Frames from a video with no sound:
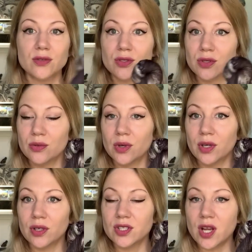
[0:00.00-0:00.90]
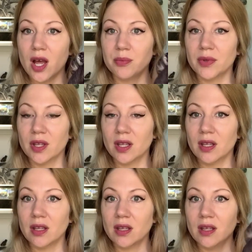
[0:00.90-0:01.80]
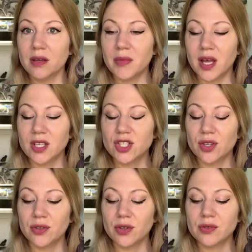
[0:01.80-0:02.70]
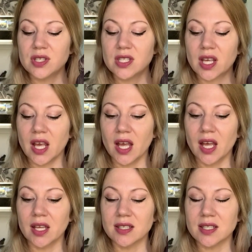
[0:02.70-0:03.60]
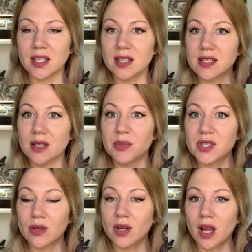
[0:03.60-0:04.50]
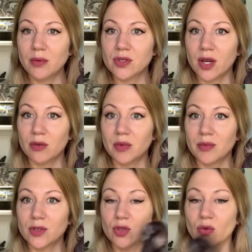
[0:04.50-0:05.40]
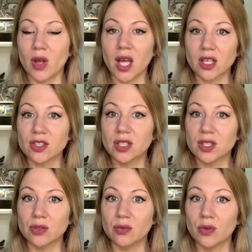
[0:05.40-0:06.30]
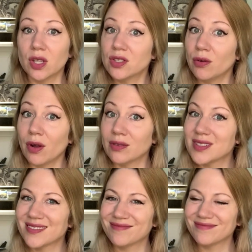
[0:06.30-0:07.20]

to her shop in my show notes. And in this episode, I will try to remember to actually do the show notes.